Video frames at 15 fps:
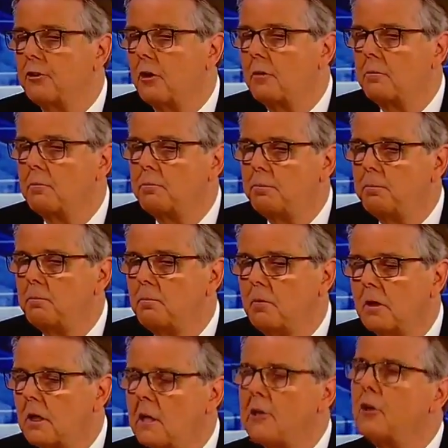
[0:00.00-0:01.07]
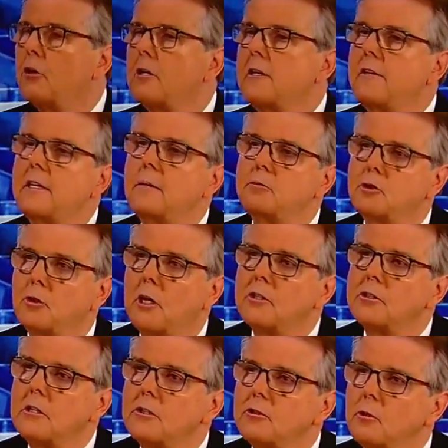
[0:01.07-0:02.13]
are clearly the
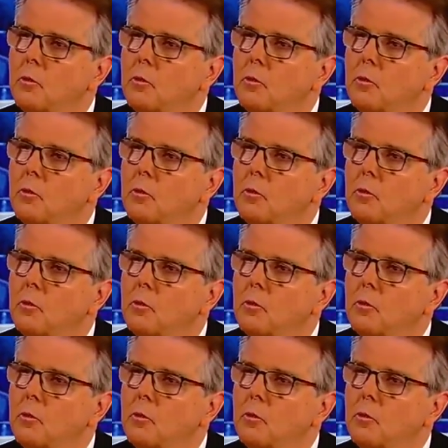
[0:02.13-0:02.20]
obstructionists.